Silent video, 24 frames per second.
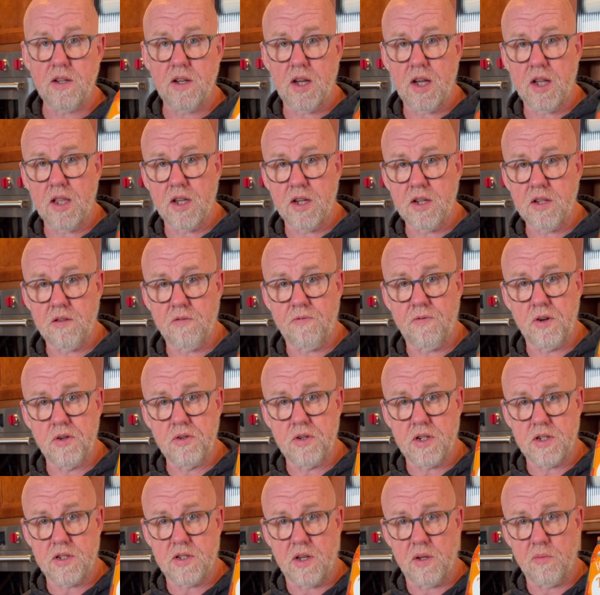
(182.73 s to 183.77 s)
I like to
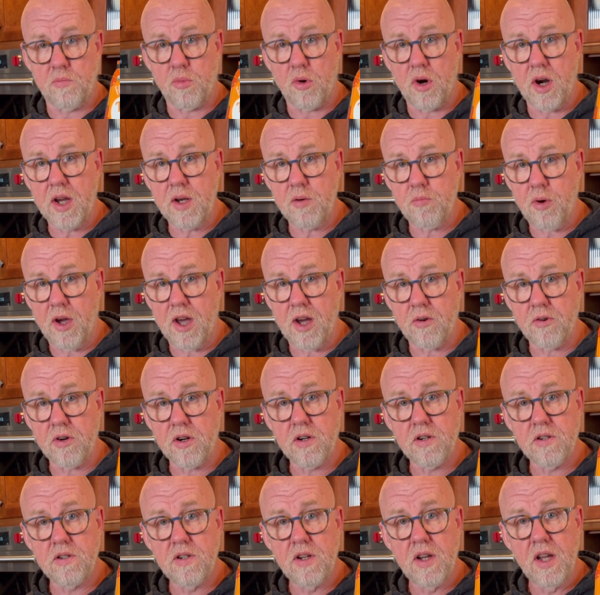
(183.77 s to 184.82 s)
focus on brain power.
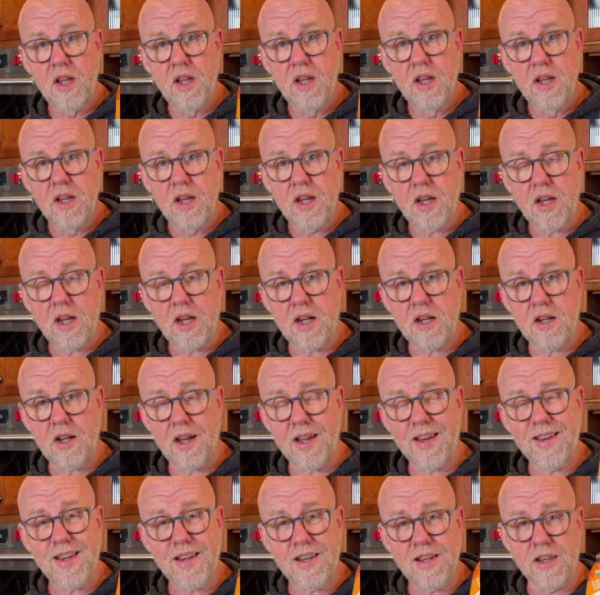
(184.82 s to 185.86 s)
I
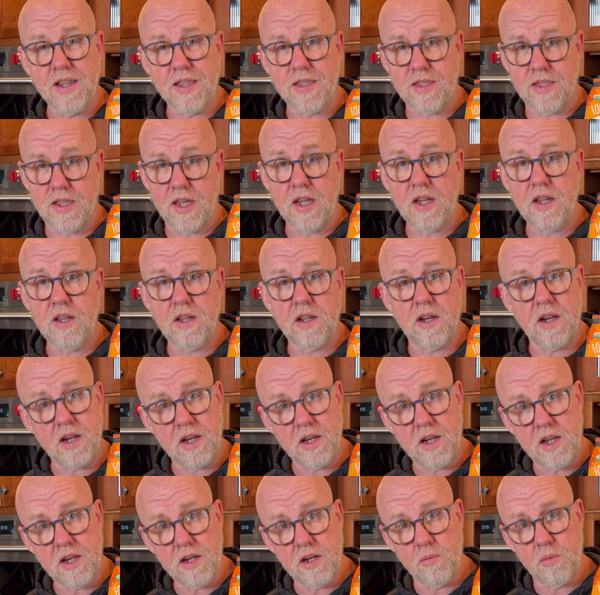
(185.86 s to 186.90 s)
need to think and I
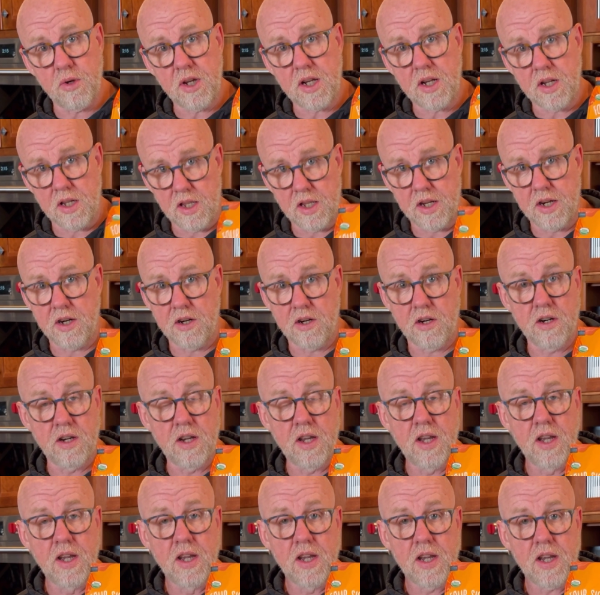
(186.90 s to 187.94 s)
need to be clear.
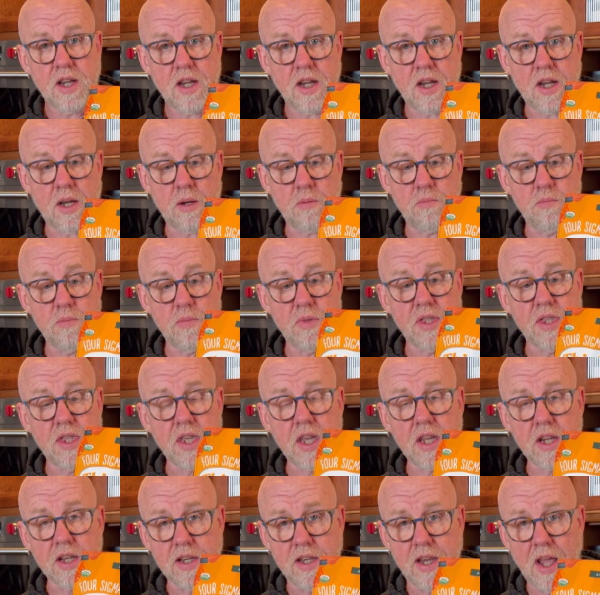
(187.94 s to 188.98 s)

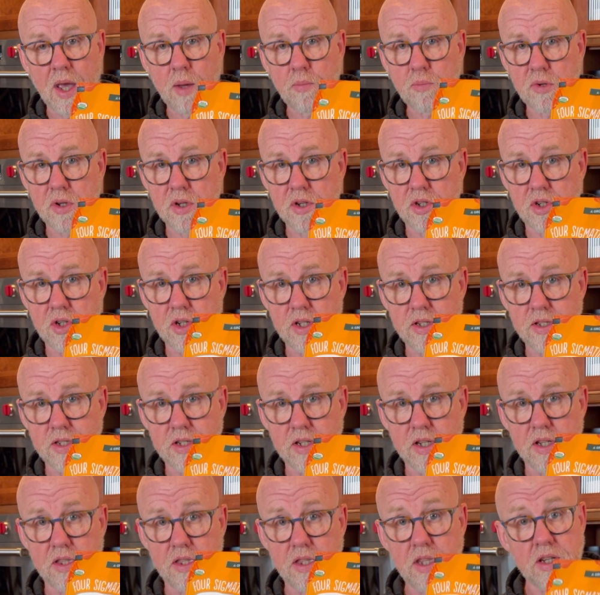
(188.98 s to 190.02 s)
The adaptogens
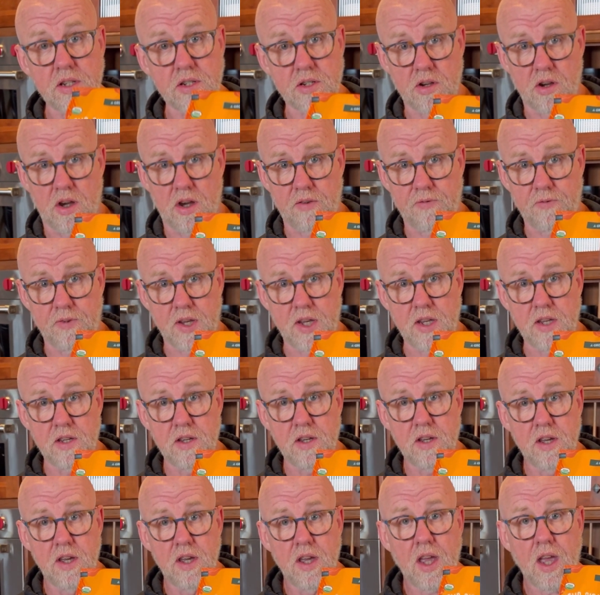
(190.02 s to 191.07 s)
in this coffee
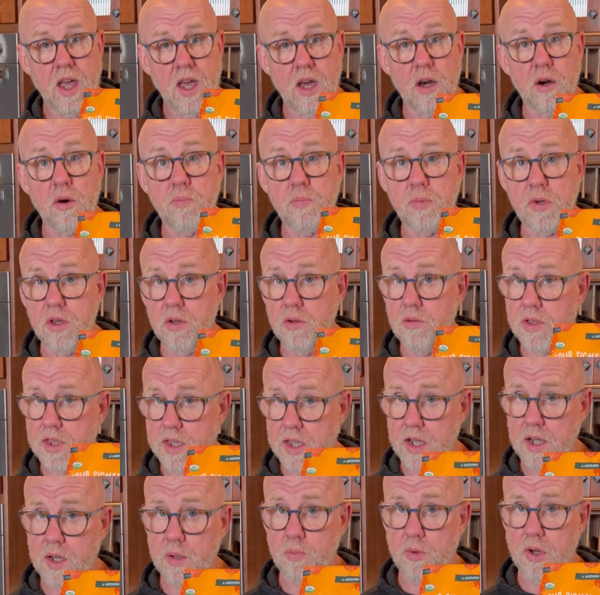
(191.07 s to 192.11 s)
help you
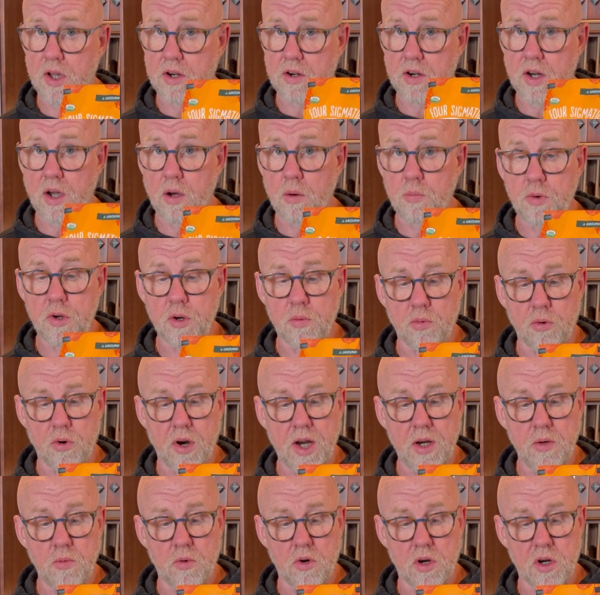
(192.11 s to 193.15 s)
think better, help your
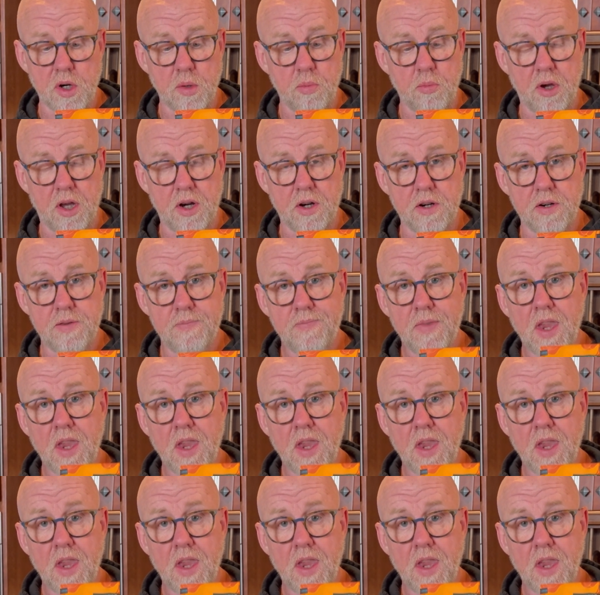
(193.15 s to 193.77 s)
brain work better.